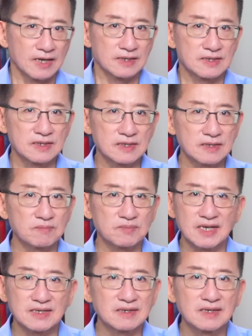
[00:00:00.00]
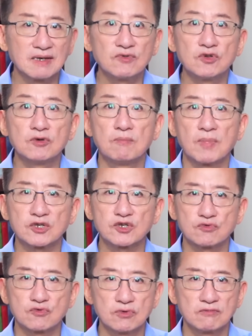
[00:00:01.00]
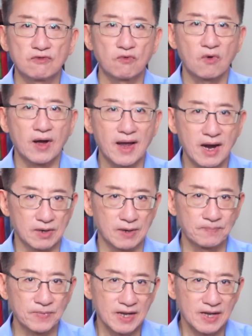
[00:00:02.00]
the system doesn't give you much room for error.